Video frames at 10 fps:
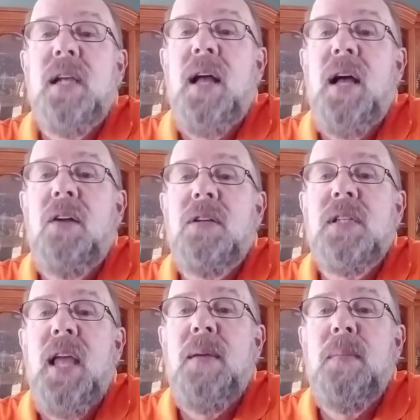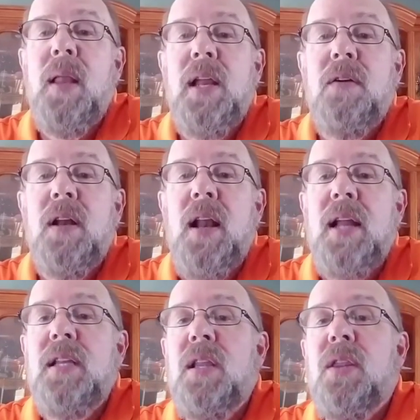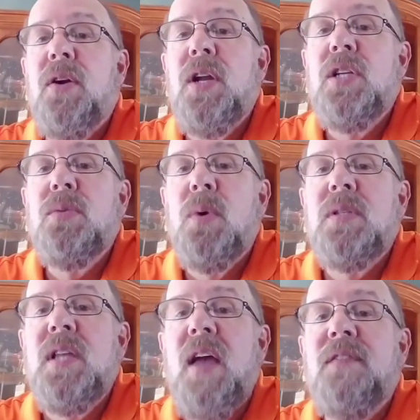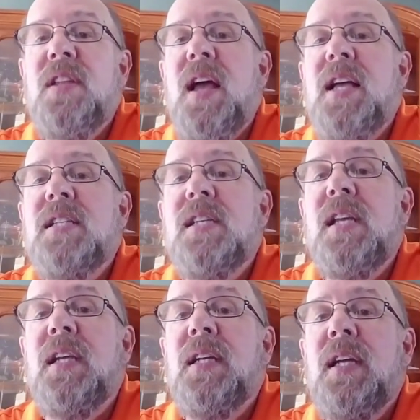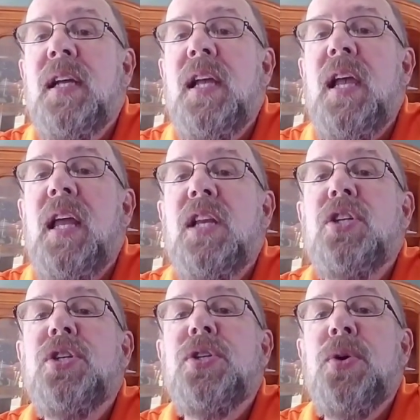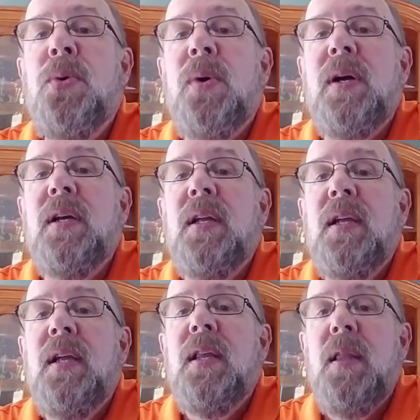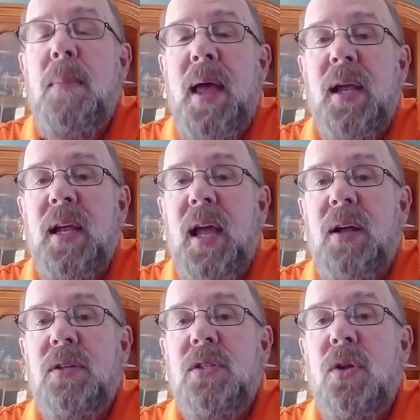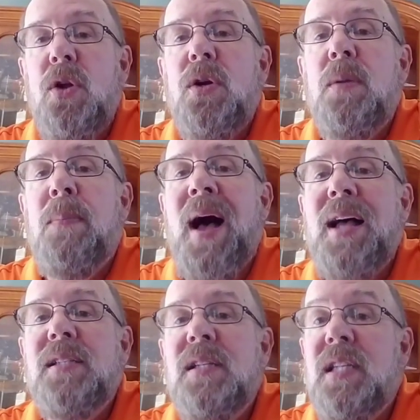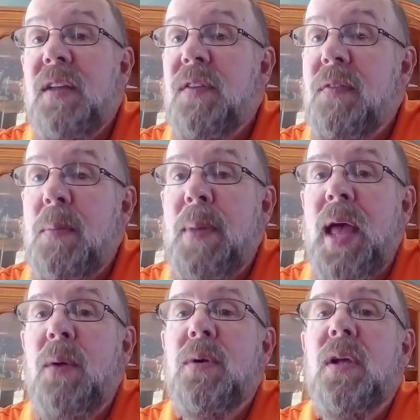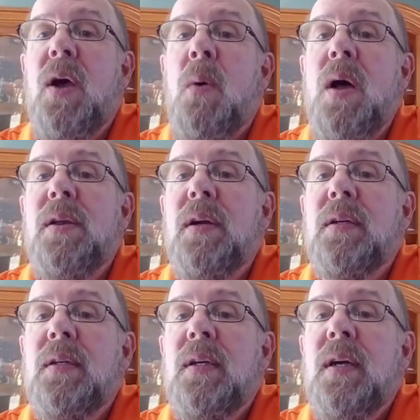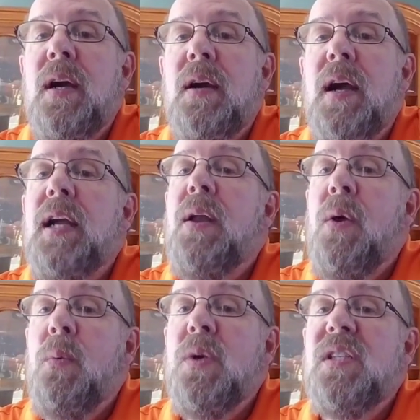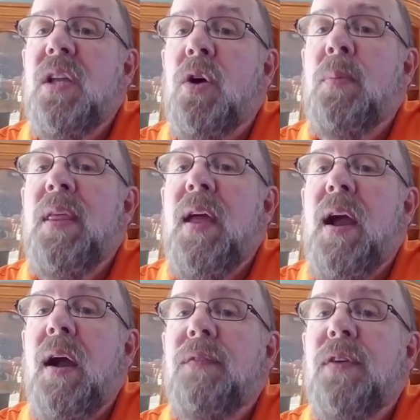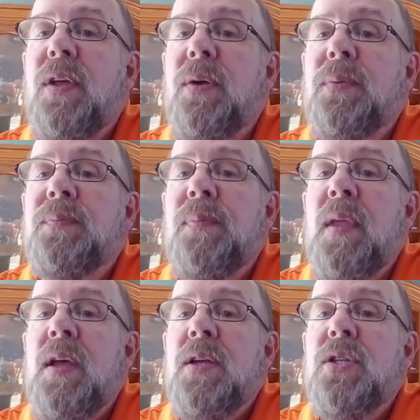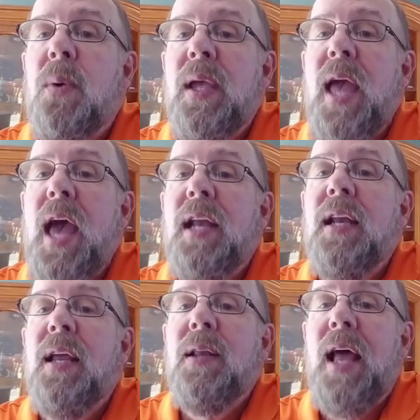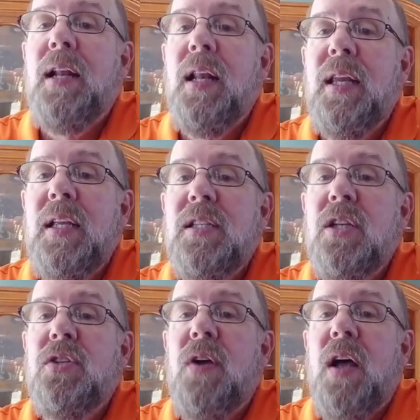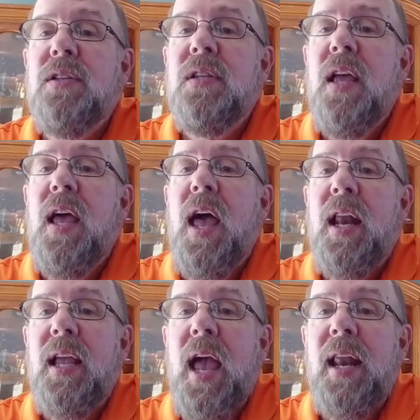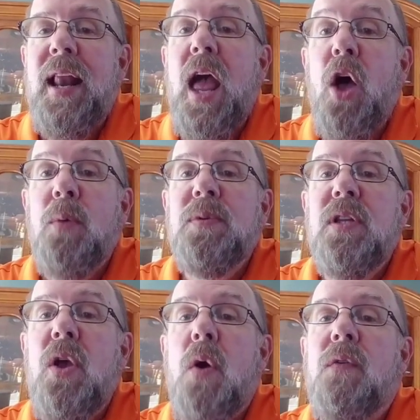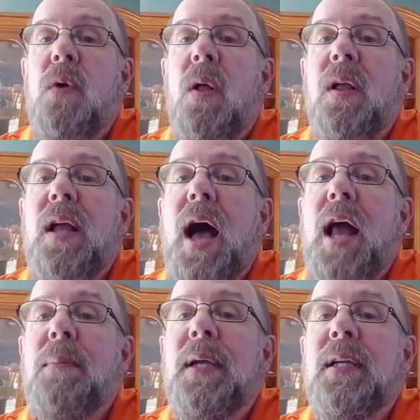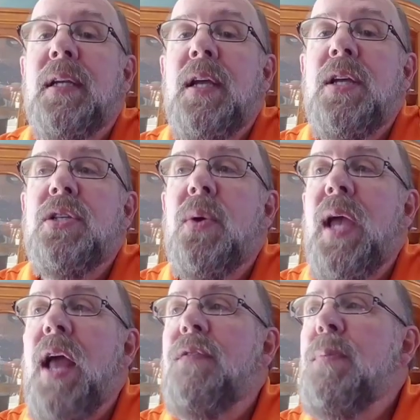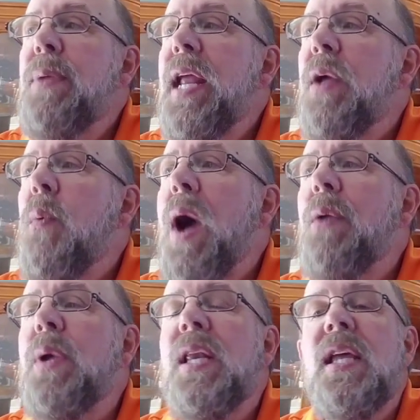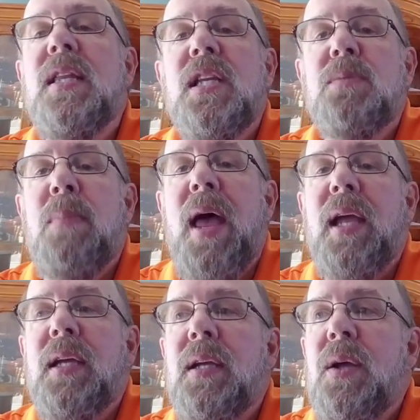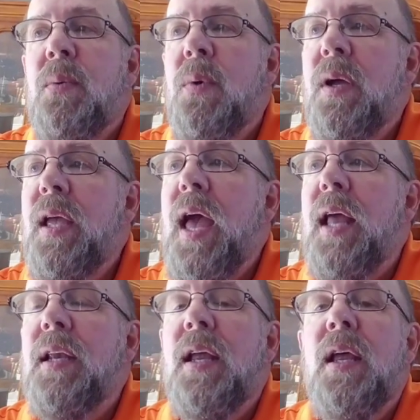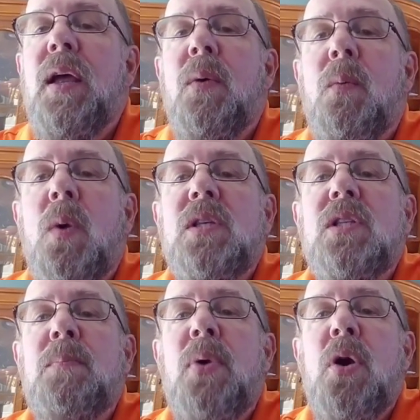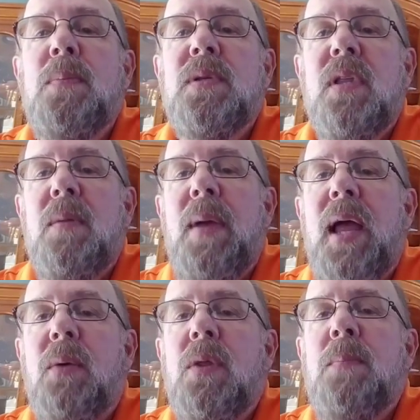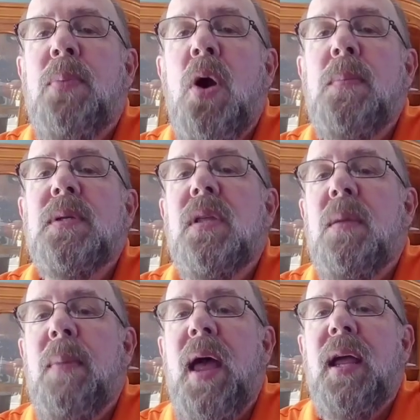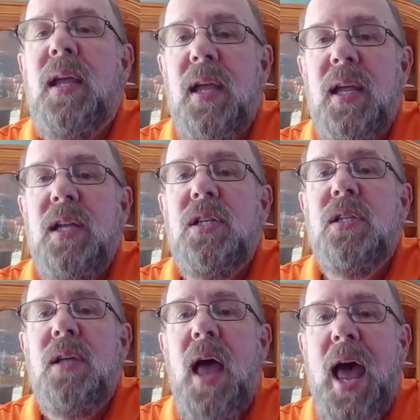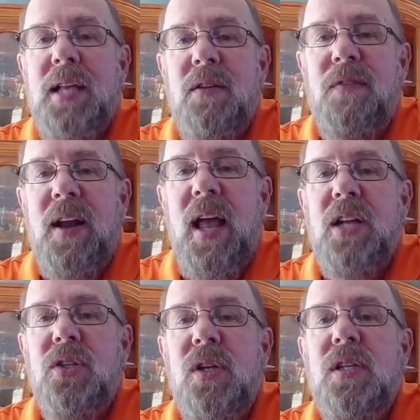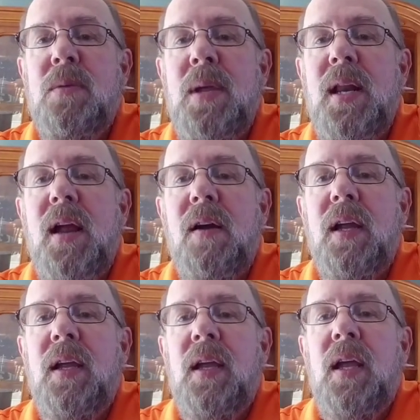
of Congress came later in the 1930s was the FDIC. It insured the bank accounts. So your deposits, even if the bank were to go under, all right, would still be there for you. So again, that leads to trust, and again, it helps the overall economy. So again, repeating, why do we need this bank? Well, again, what's the purpose of the bank? Well, the purpose of the bank is as a financial intermediary.